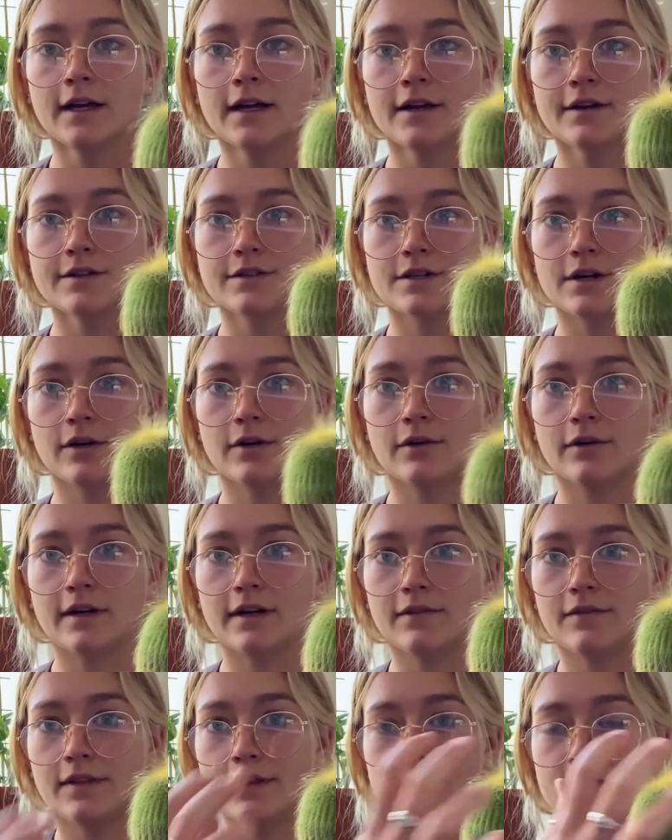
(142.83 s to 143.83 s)
So
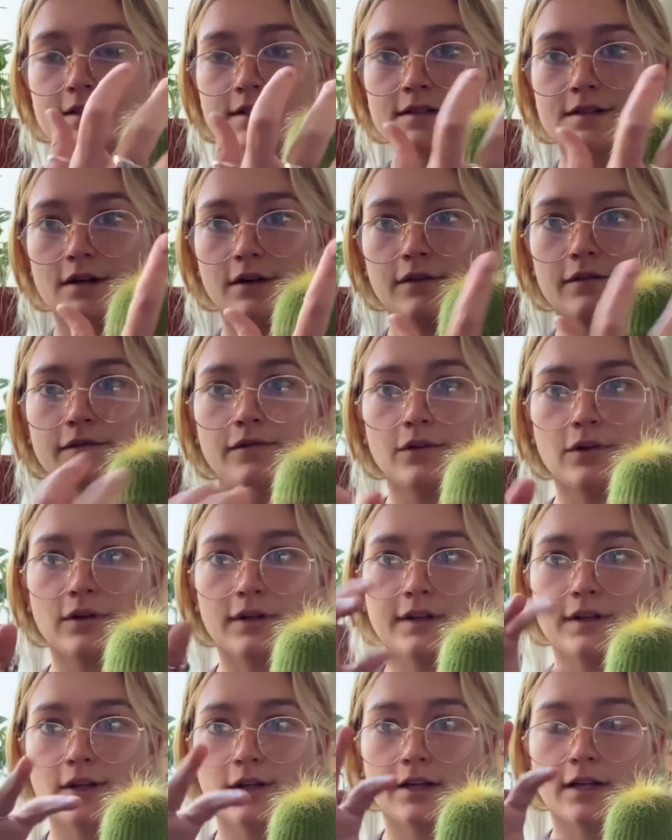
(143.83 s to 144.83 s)
if this is all full
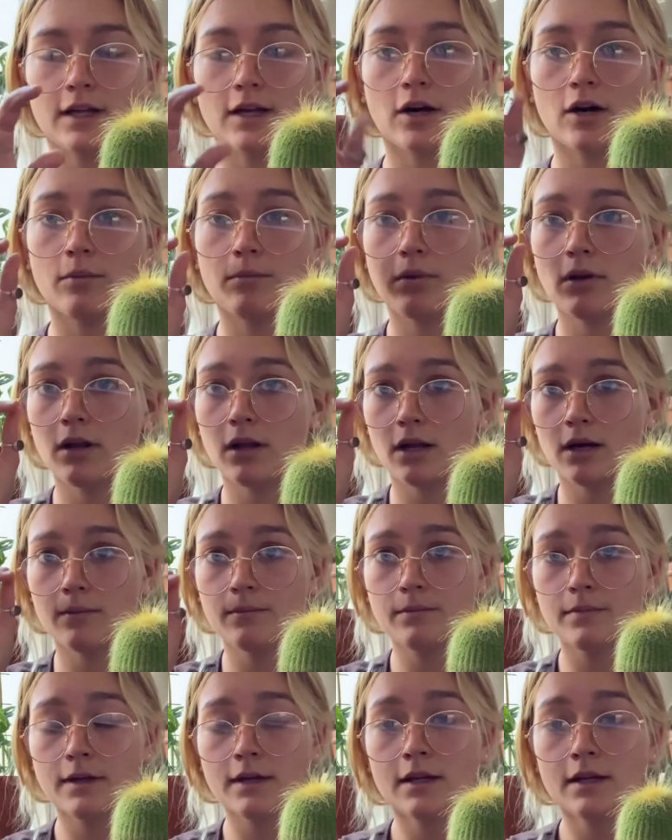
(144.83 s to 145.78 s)
and looking all plump,